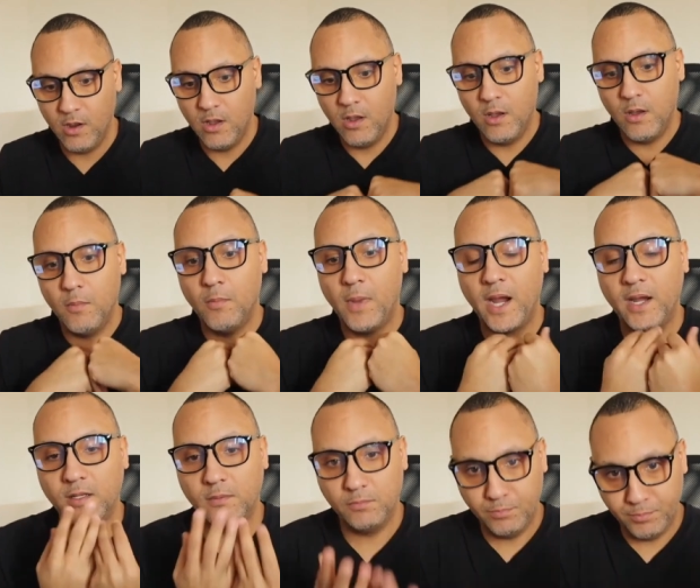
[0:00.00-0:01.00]
my
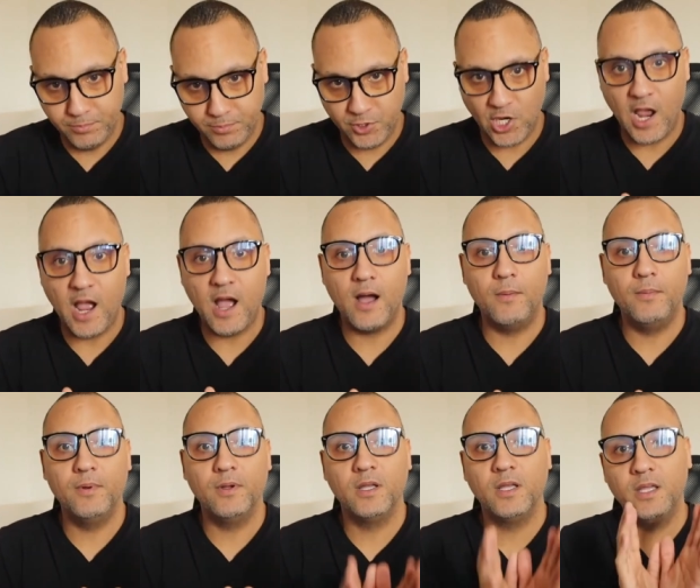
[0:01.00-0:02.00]
job
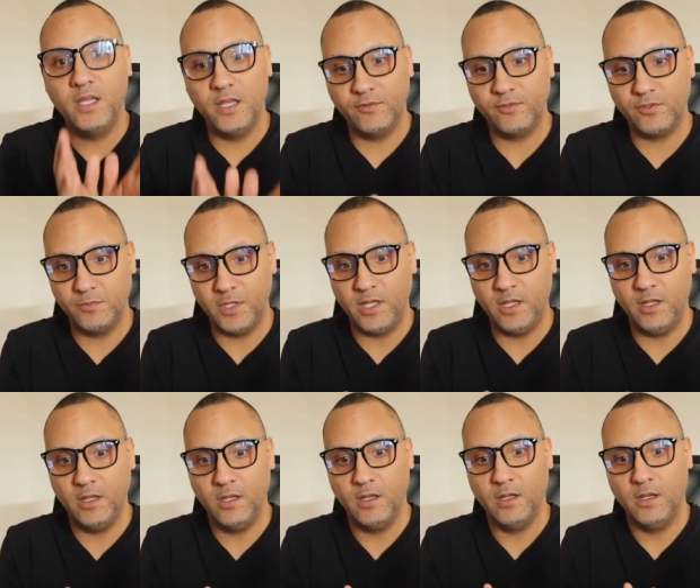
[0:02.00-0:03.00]
gives me,
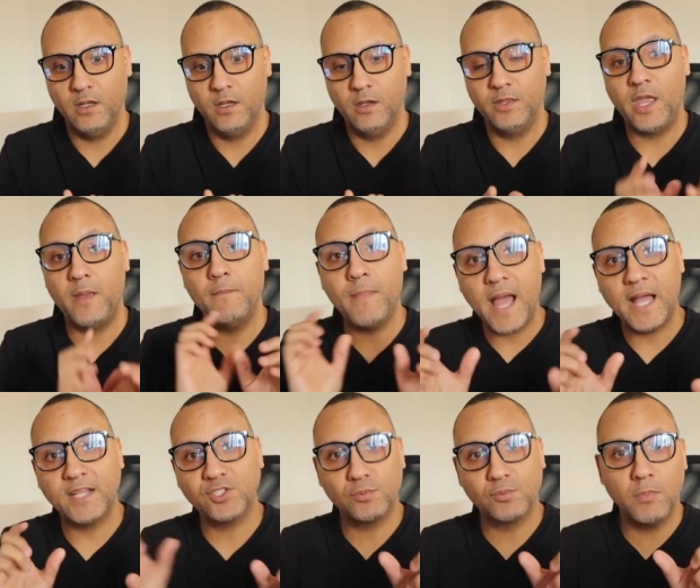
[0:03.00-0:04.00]
they
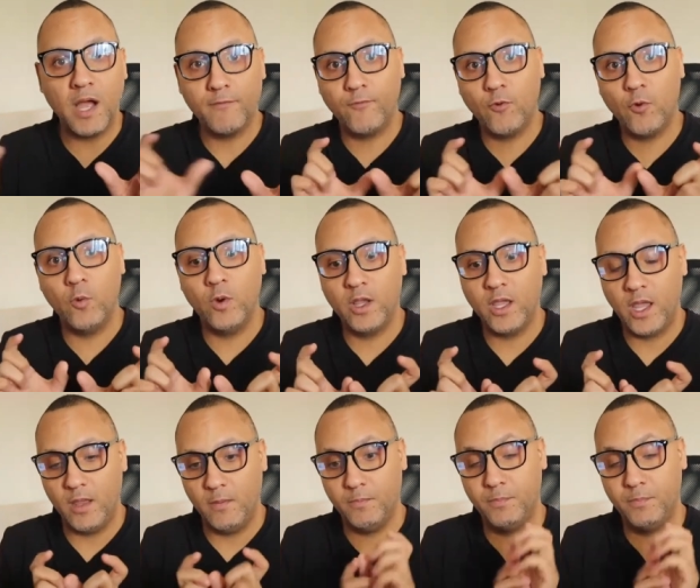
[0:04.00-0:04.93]
match my 401k.